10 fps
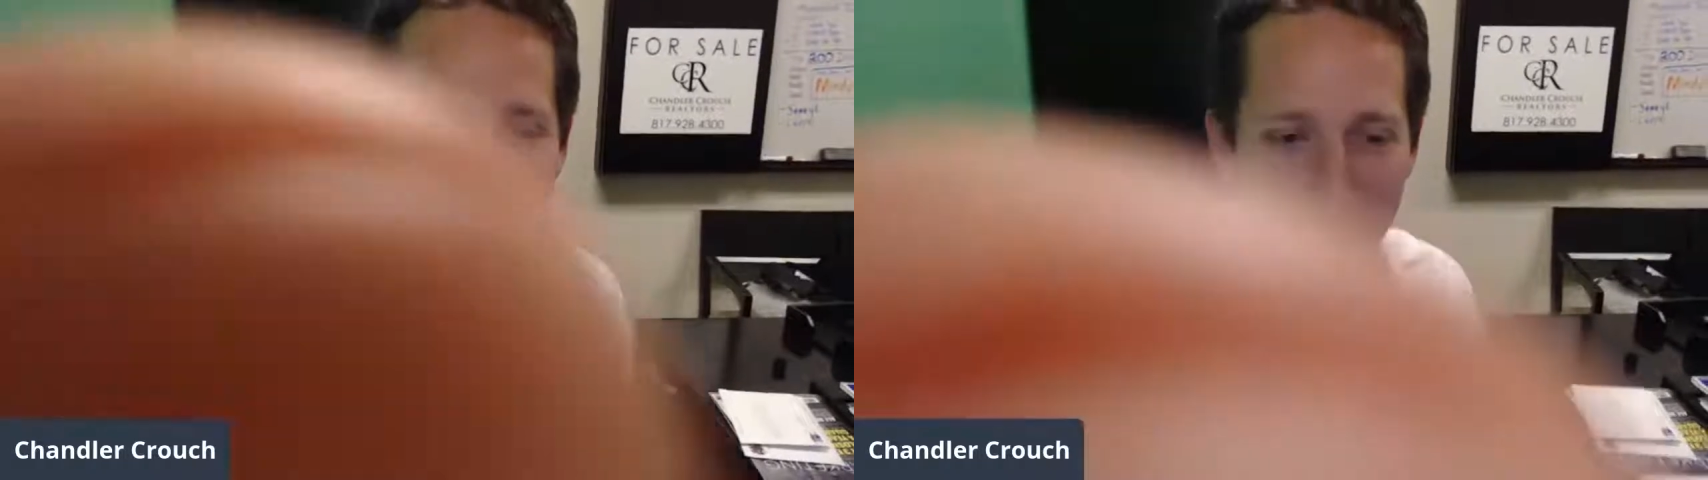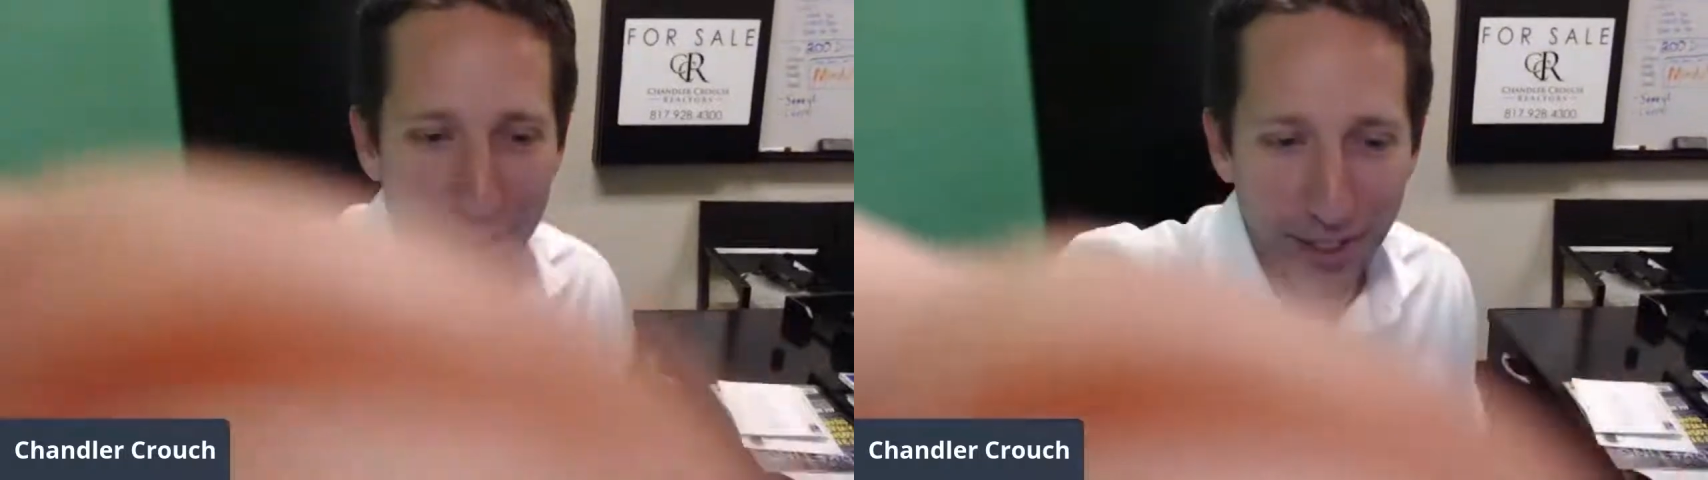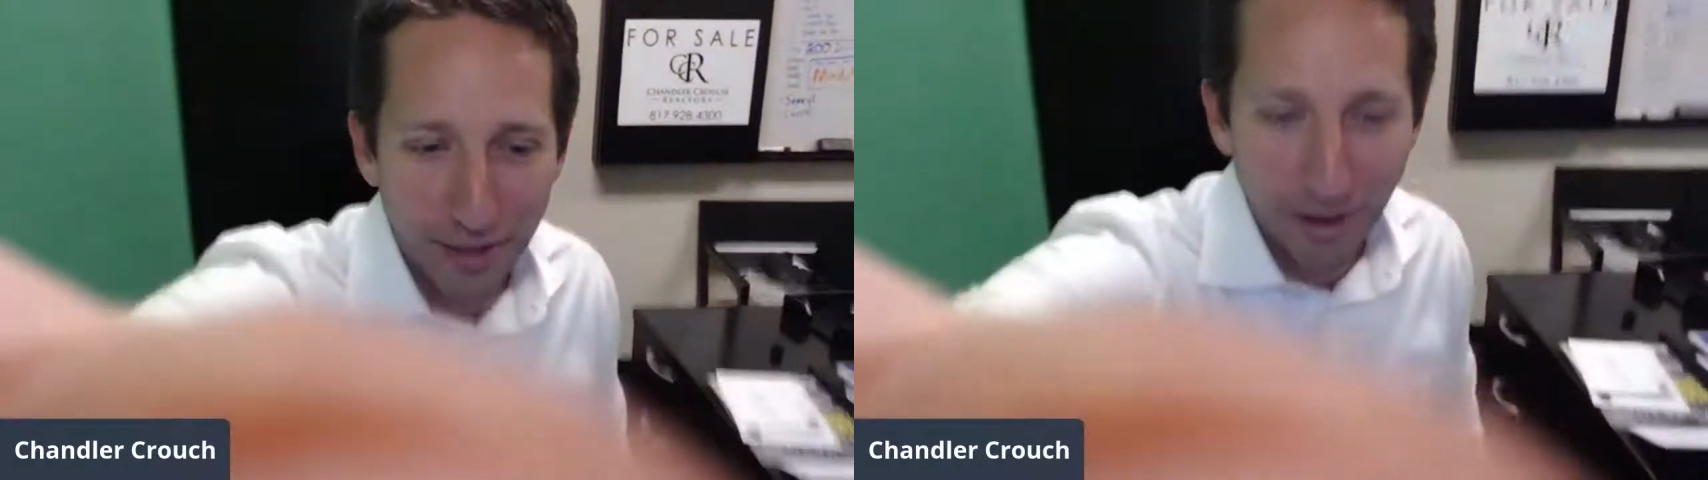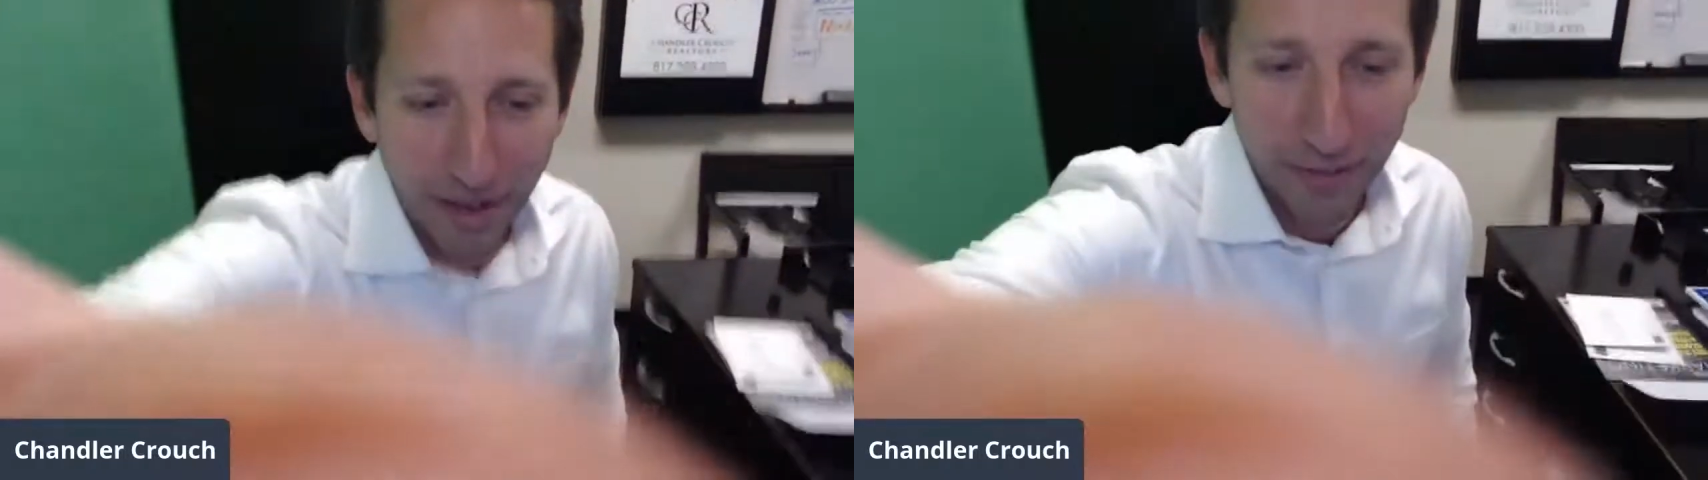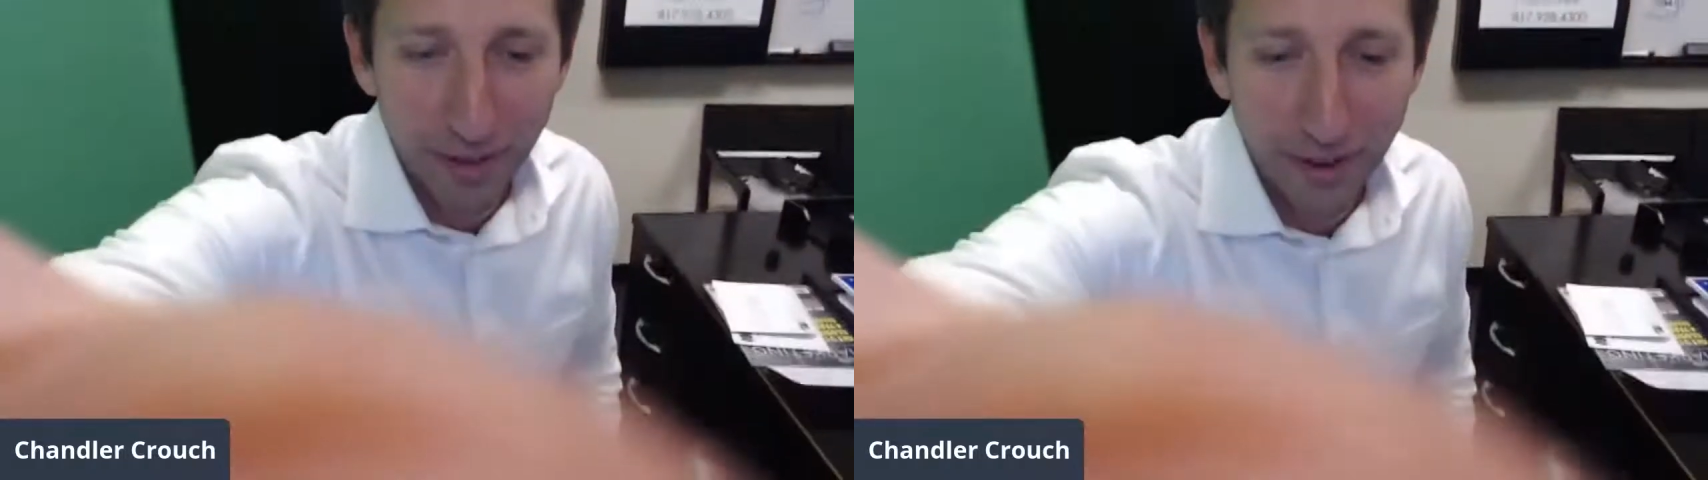to show you the
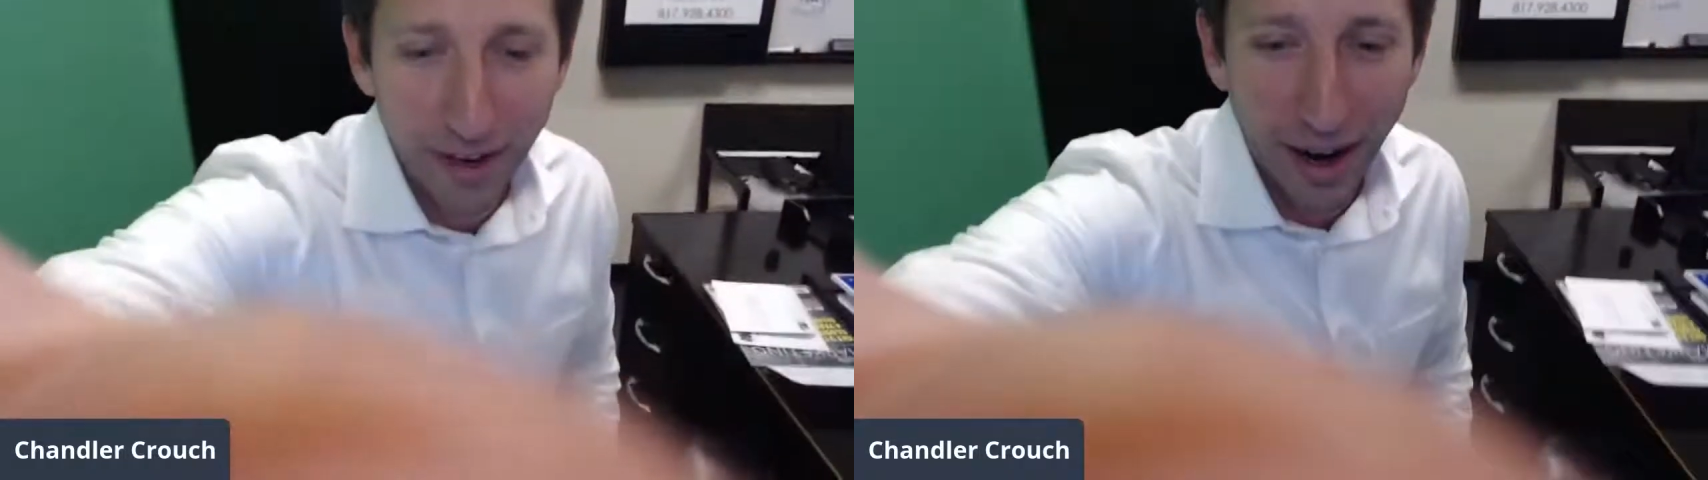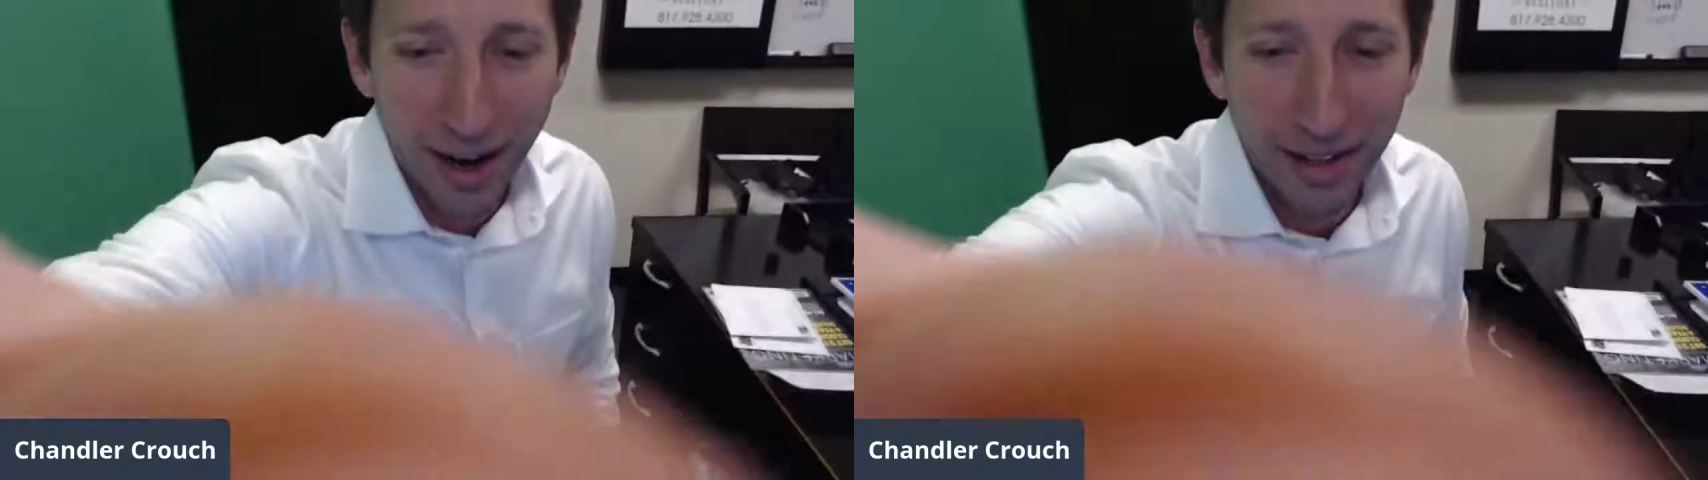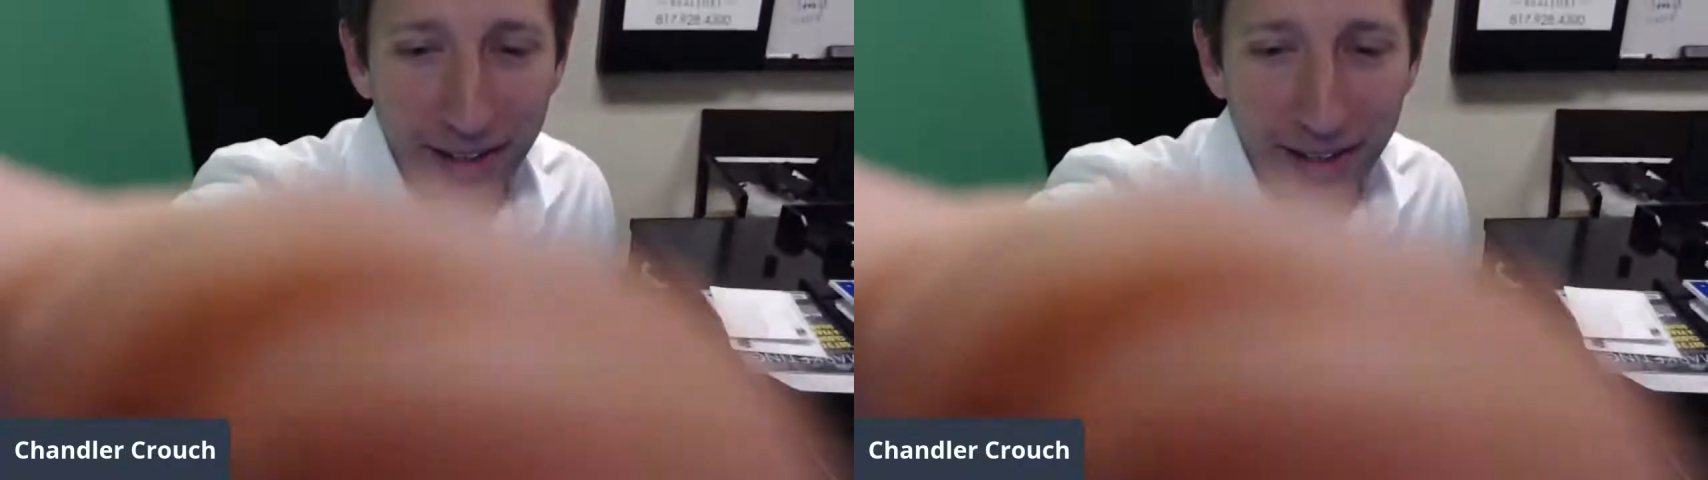microphone. All right.